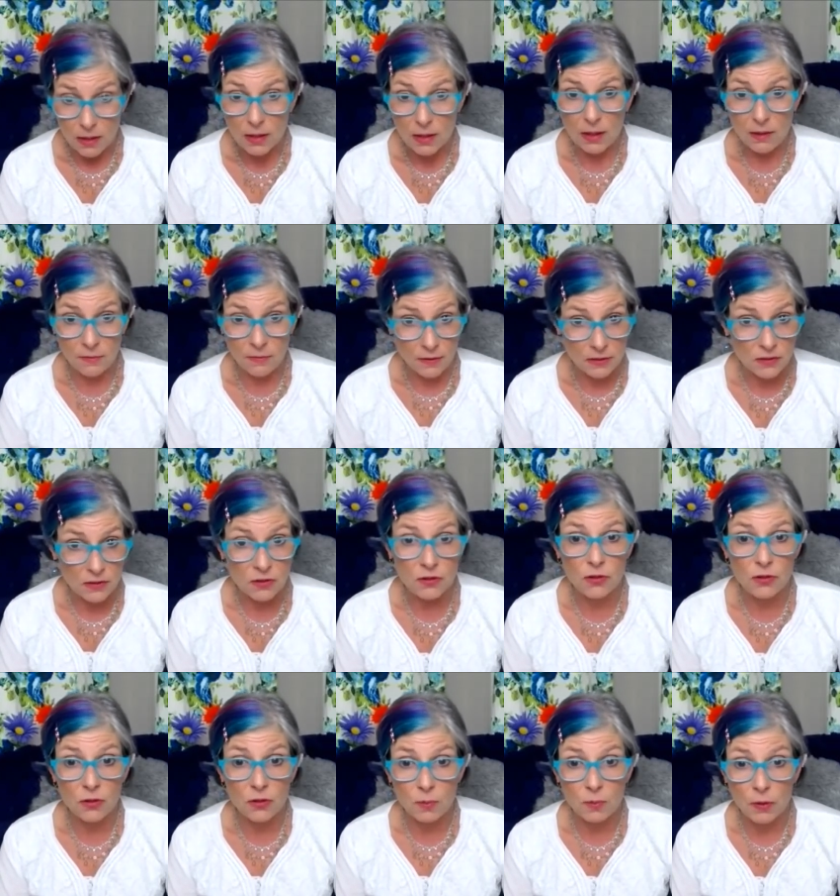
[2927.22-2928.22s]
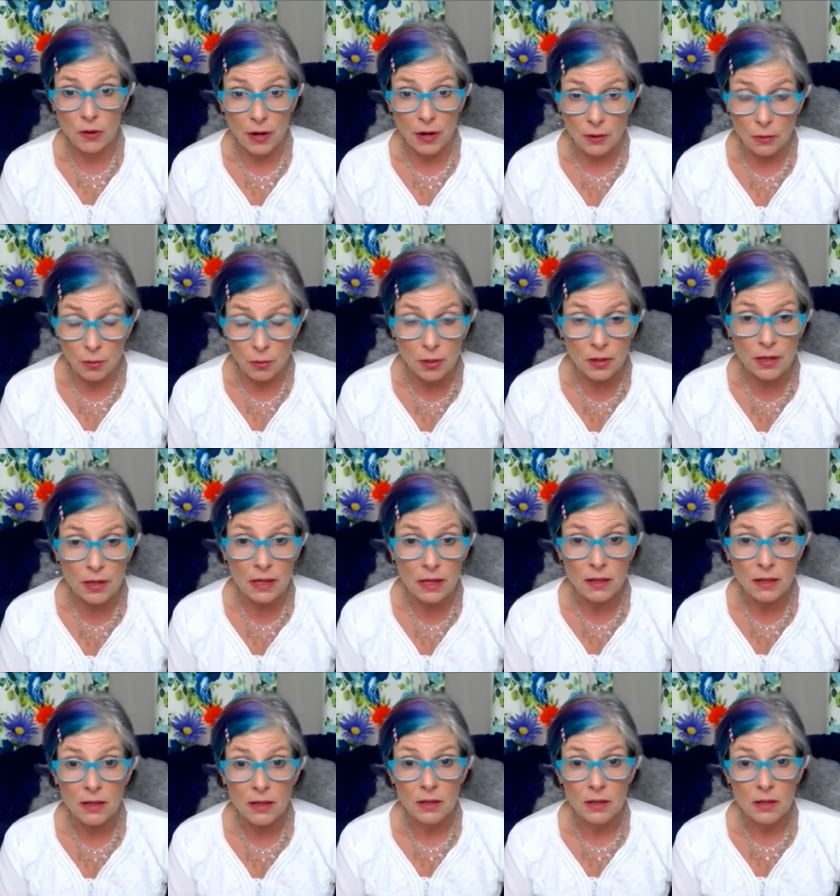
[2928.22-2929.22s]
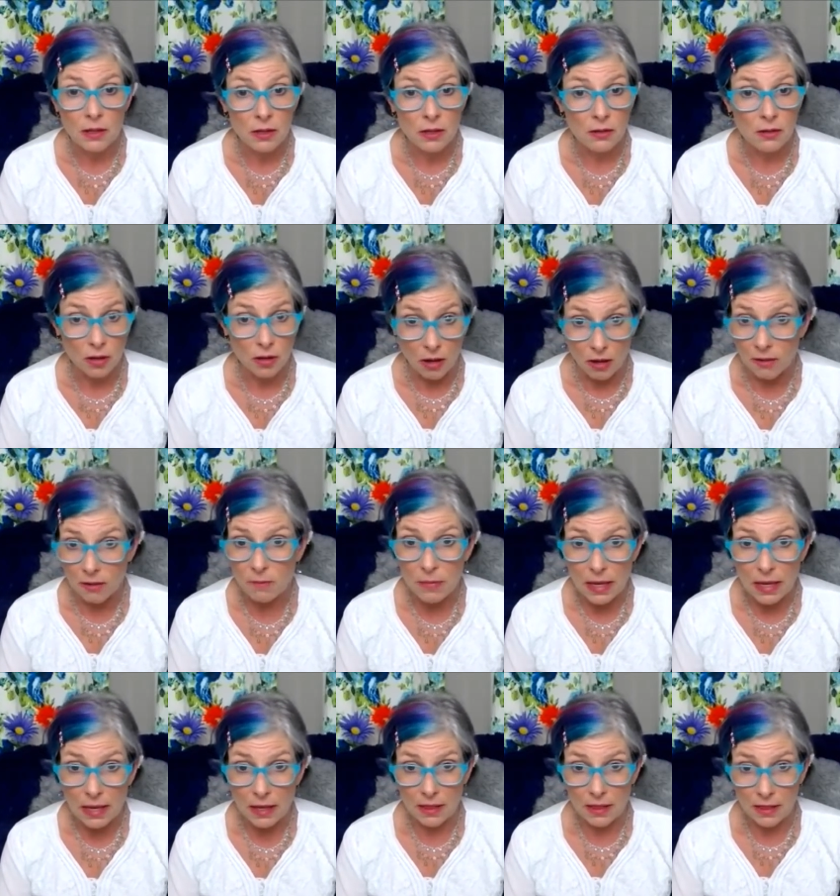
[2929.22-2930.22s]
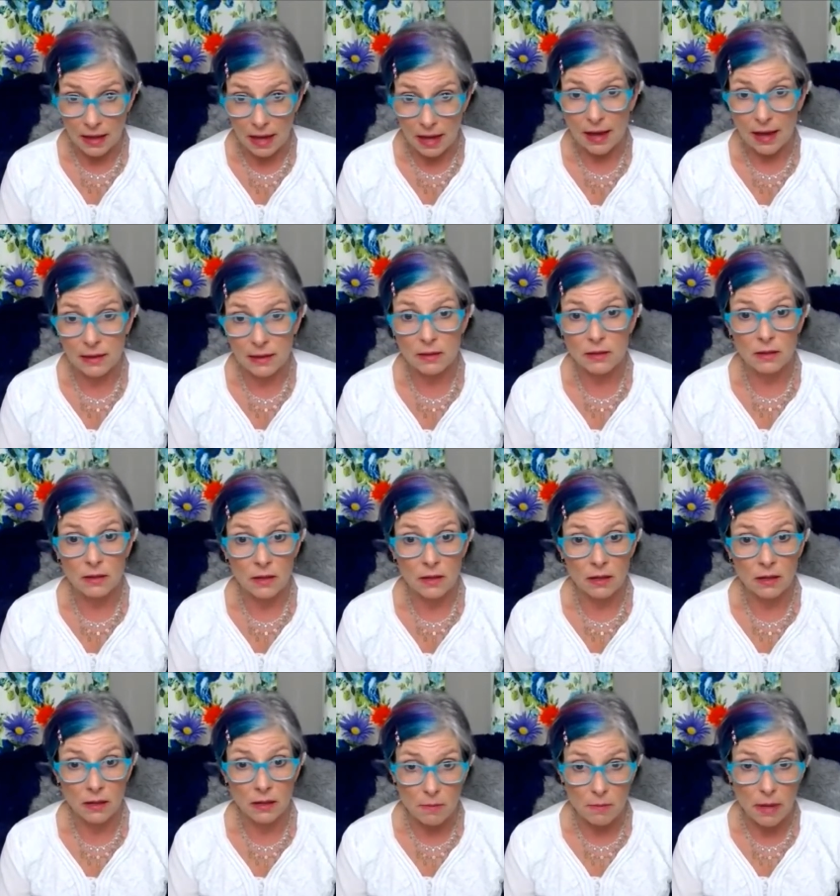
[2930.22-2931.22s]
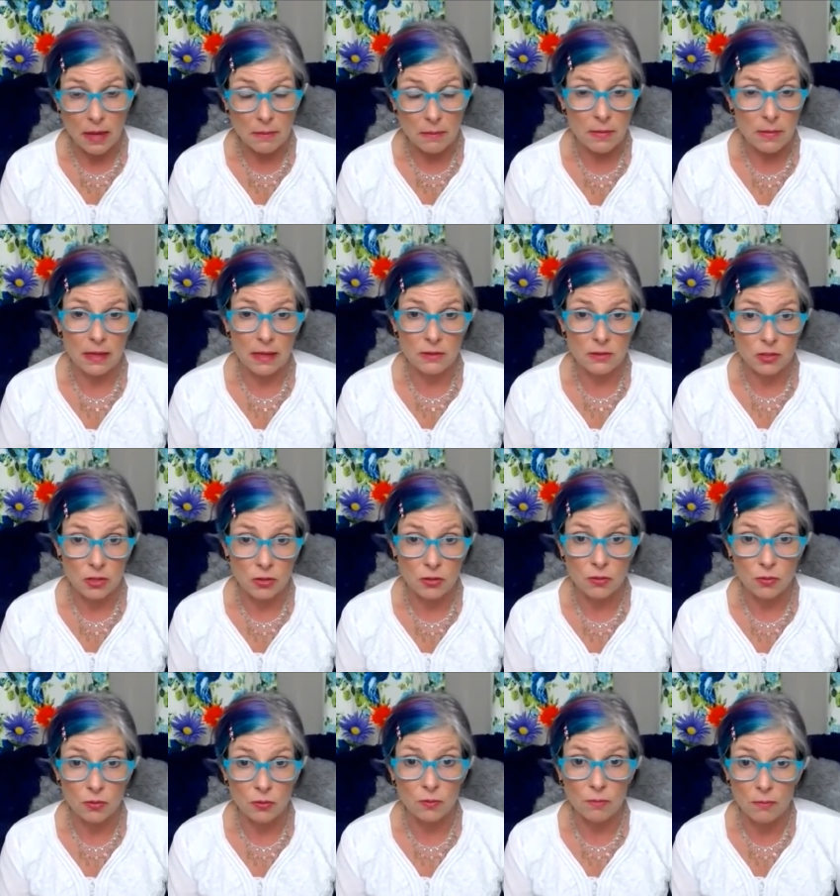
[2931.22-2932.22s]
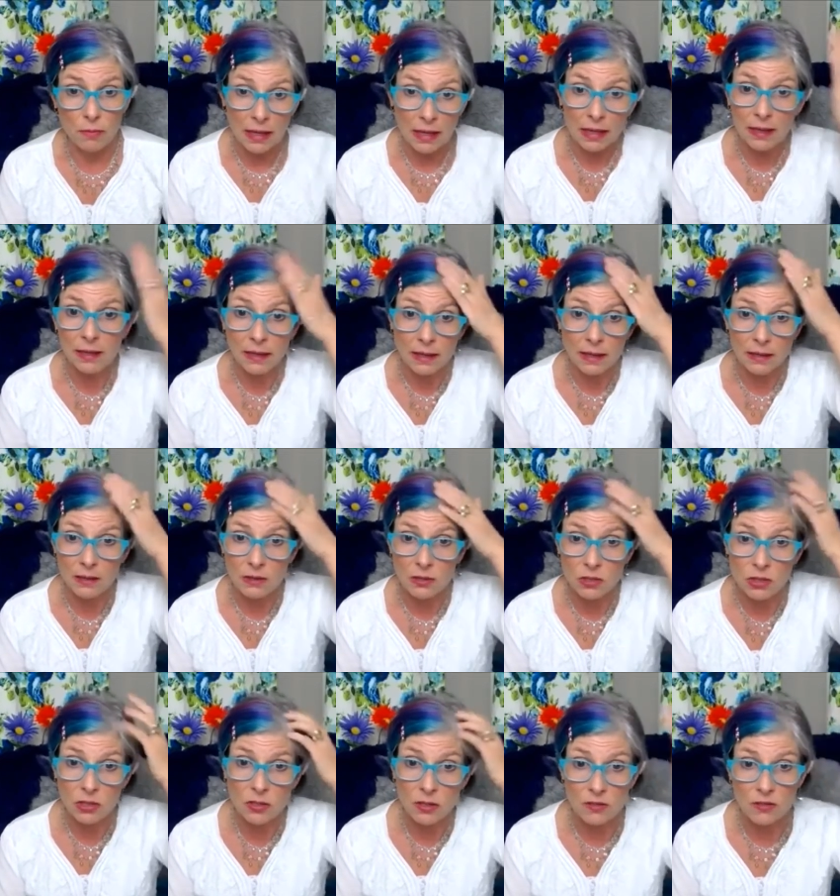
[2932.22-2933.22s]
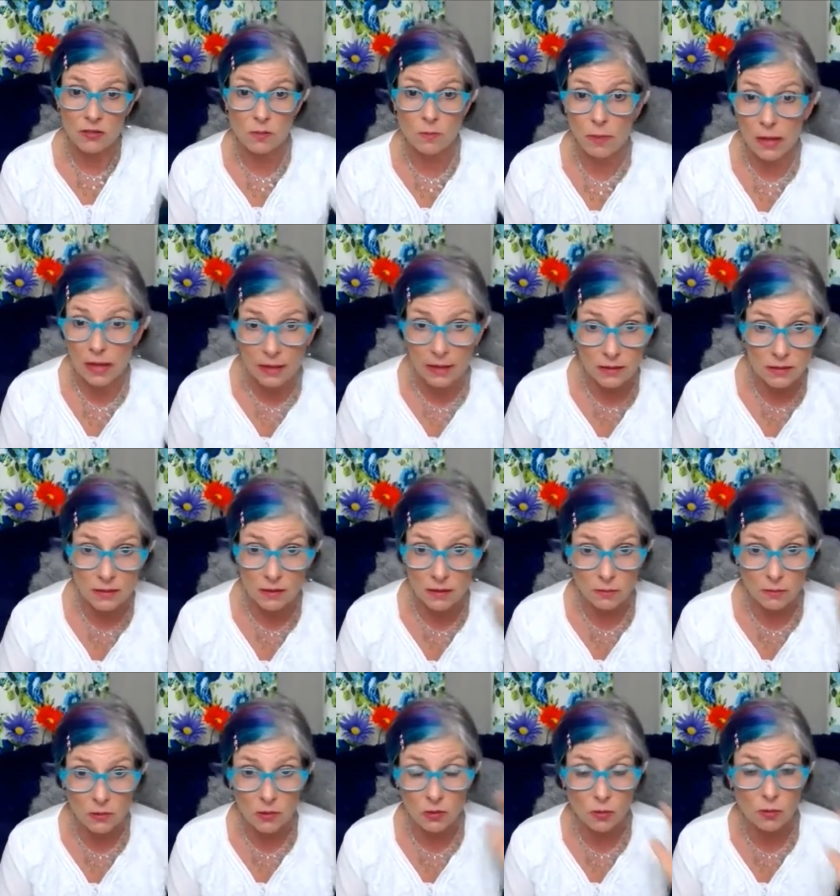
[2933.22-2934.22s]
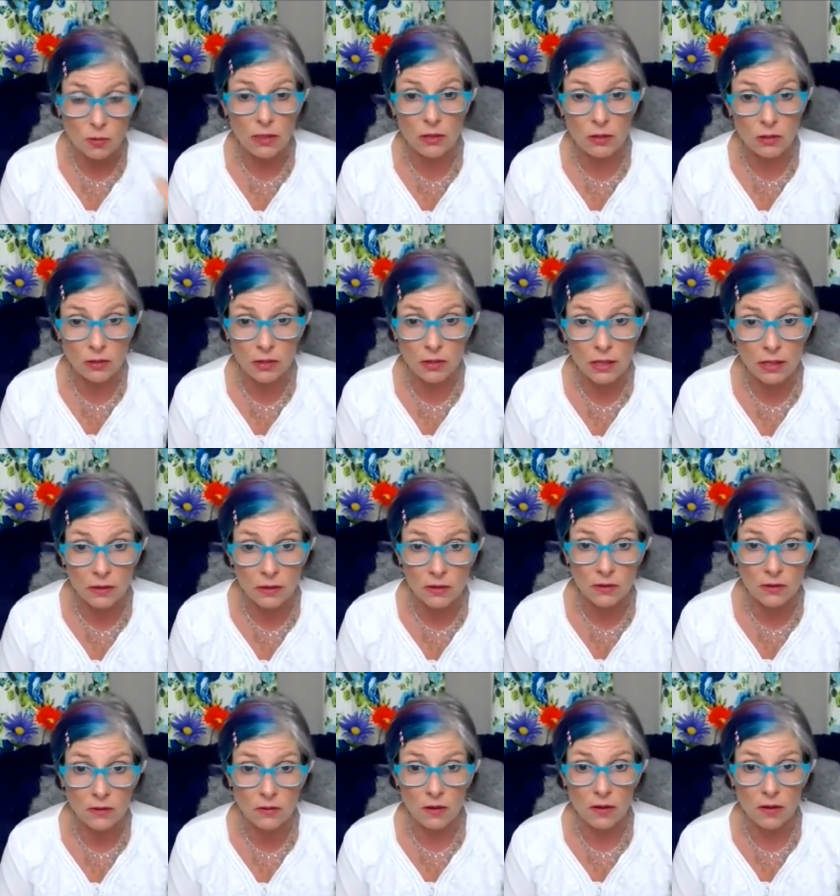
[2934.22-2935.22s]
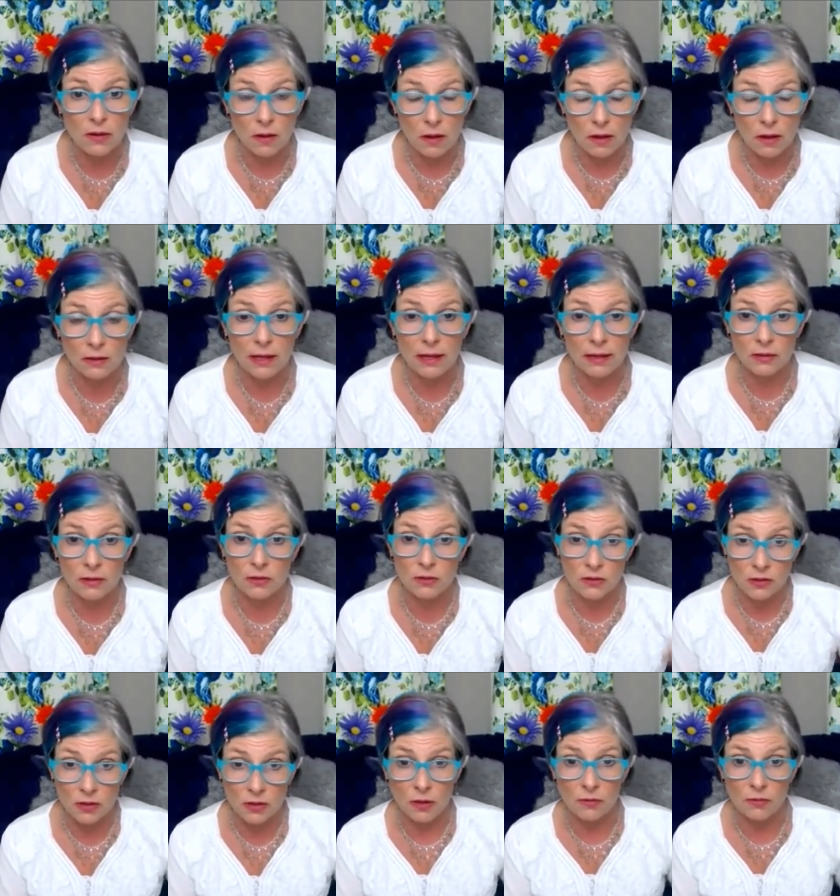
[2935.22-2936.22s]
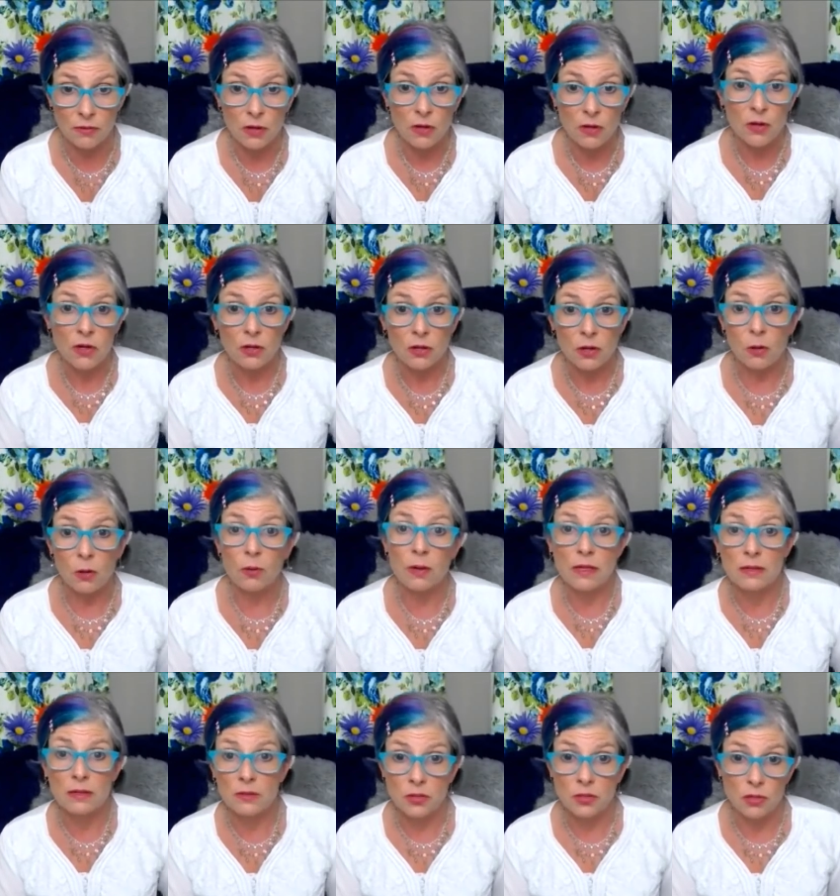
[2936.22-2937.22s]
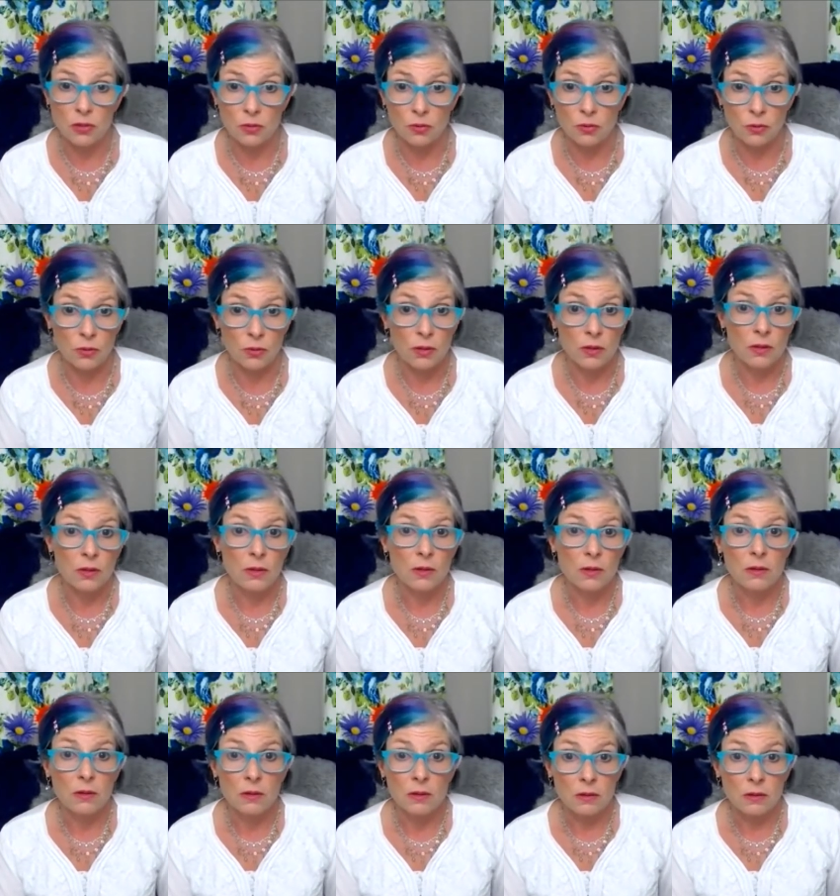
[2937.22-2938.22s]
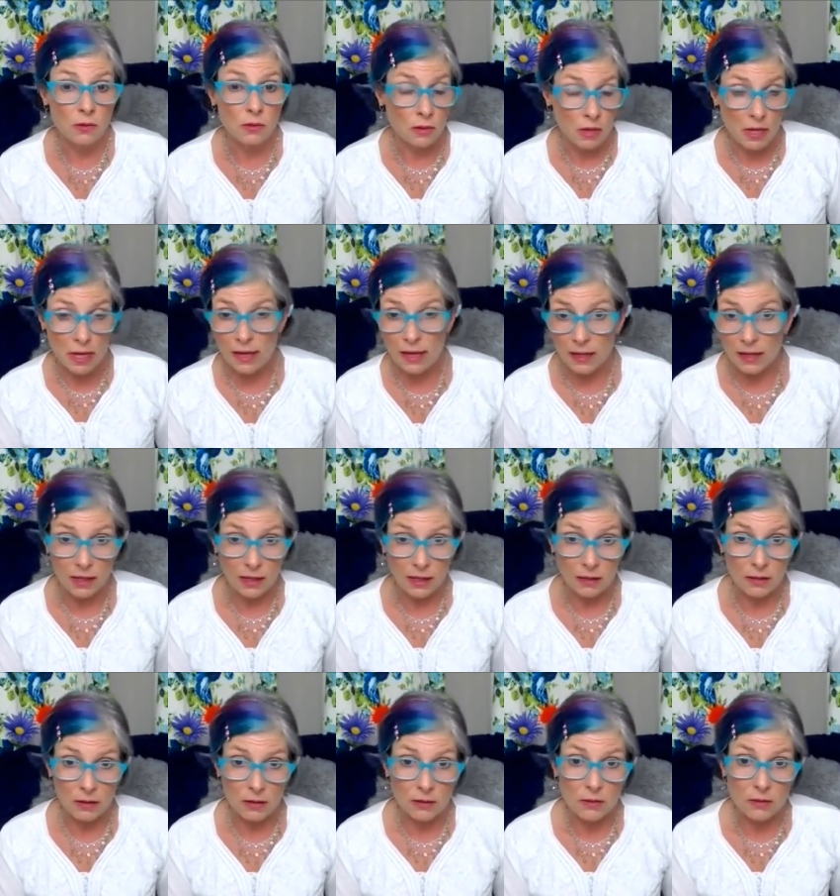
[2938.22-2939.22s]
if it's your priority, you got to make that a commitment to manage the space in between your ears and not let yourself go into creating